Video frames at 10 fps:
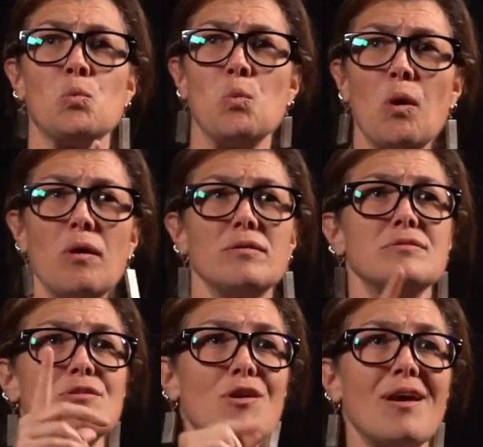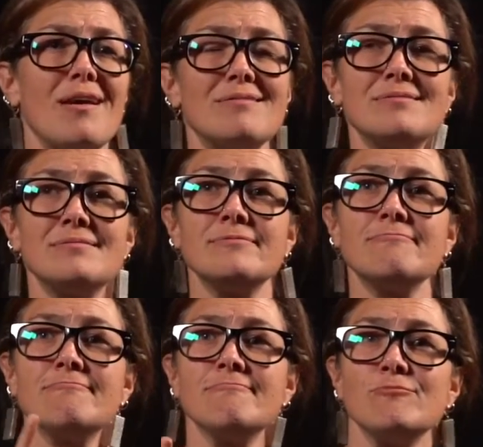just so throughout the interpreting
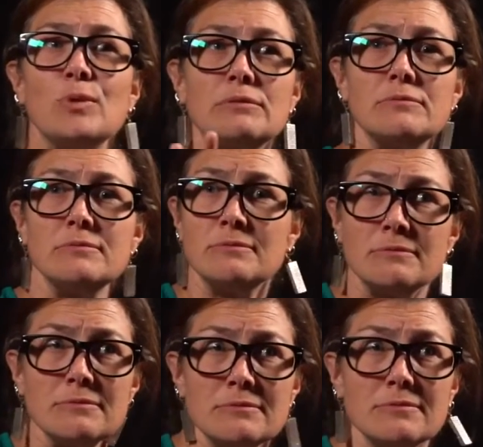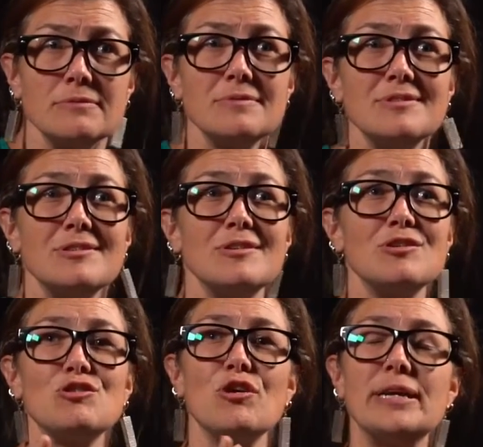process, you don't need to ask
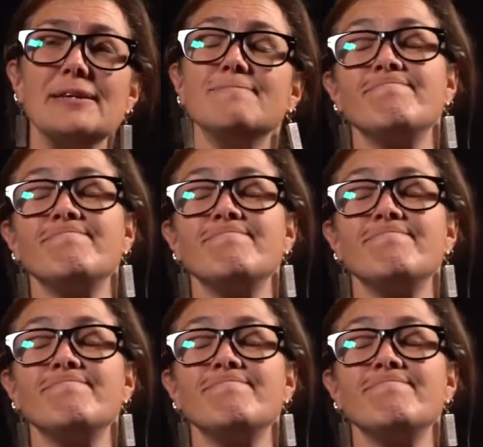awkwardly, what's